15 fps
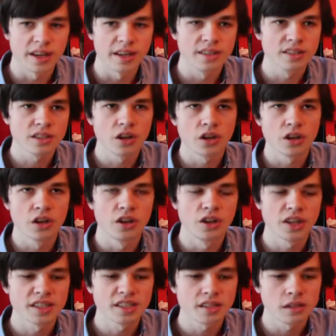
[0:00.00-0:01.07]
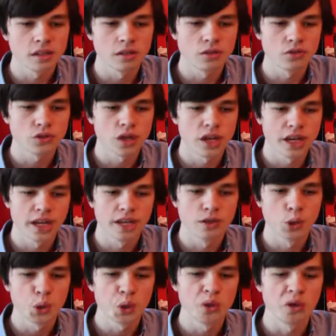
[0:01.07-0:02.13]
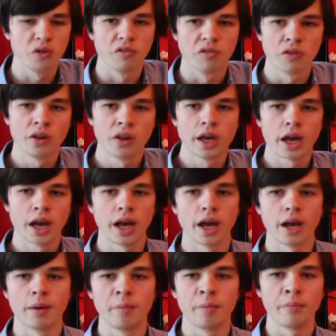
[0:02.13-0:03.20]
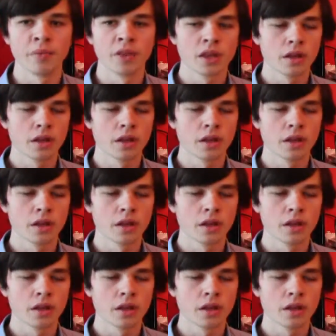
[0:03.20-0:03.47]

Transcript: It's got a nice little triangle of um,